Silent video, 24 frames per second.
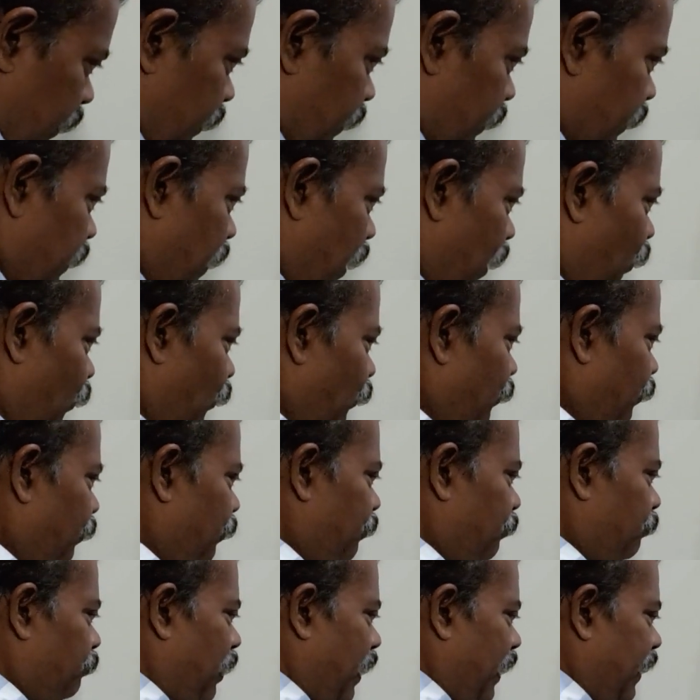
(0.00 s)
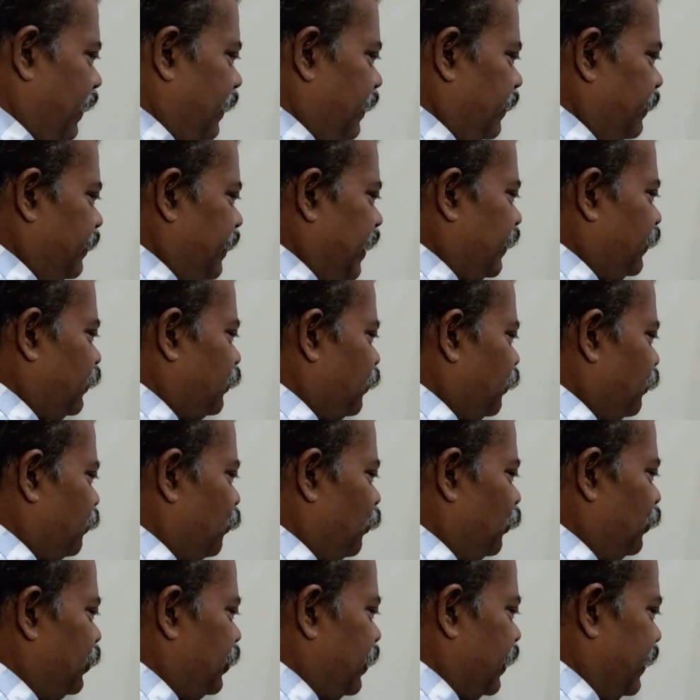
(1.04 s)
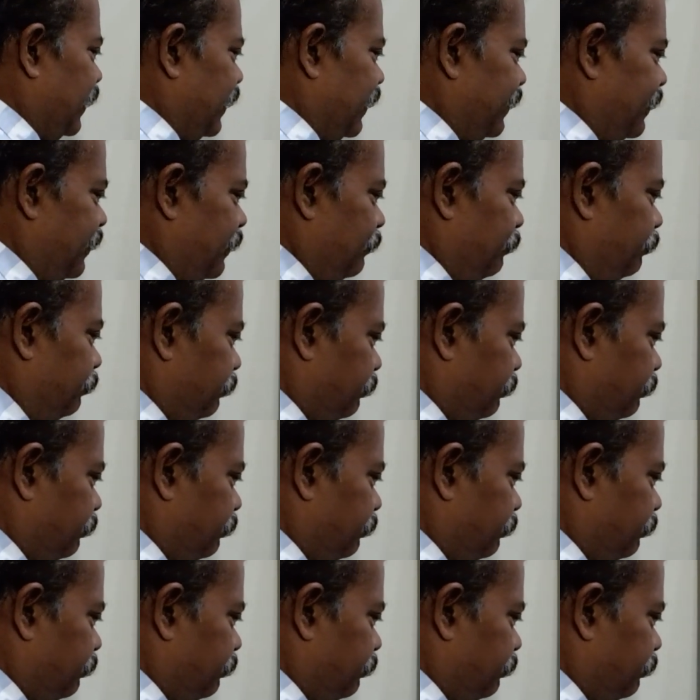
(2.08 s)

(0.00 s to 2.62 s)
Now my next question is,